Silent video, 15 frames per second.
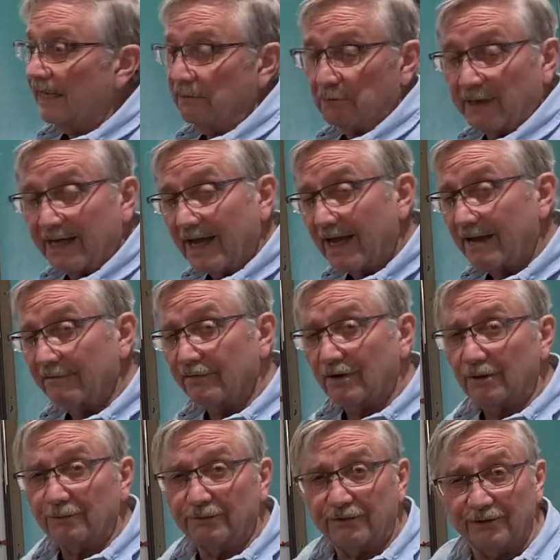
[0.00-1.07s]
we have our
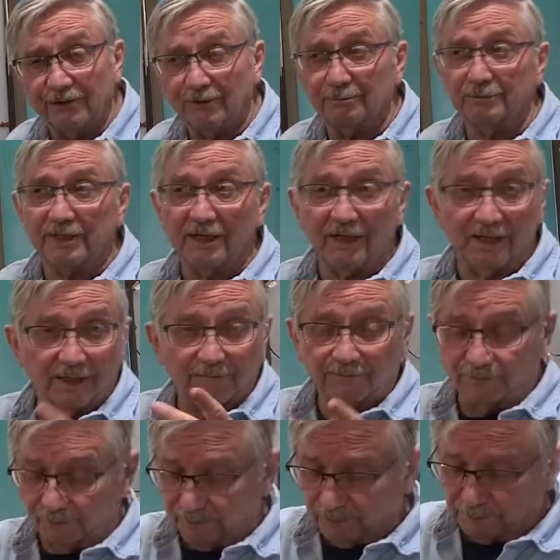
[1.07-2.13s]
film cut from the